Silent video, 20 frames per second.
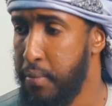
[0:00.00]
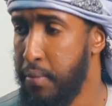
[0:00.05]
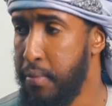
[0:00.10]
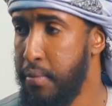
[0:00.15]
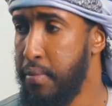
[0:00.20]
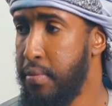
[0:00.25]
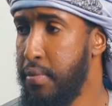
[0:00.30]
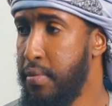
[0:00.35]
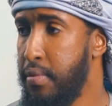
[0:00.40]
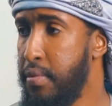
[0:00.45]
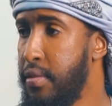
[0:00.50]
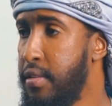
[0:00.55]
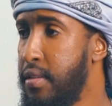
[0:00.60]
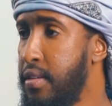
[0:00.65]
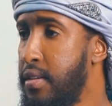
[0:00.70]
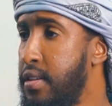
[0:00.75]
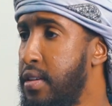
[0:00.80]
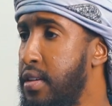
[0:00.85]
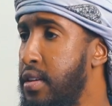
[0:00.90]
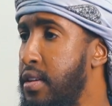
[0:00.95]

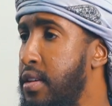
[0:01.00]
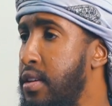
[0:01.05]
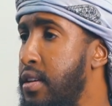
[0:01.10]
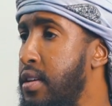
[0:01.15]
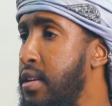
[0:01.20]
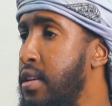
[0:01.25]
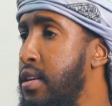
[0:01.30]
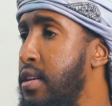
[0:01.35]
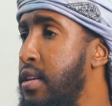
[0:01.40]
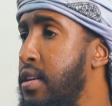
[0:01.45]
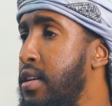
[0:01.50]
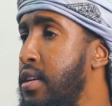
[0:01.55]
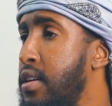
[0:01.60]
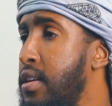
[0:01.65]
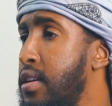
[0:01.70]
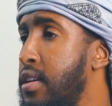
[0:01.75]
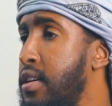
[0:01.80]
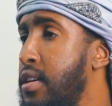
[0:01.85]
(silence)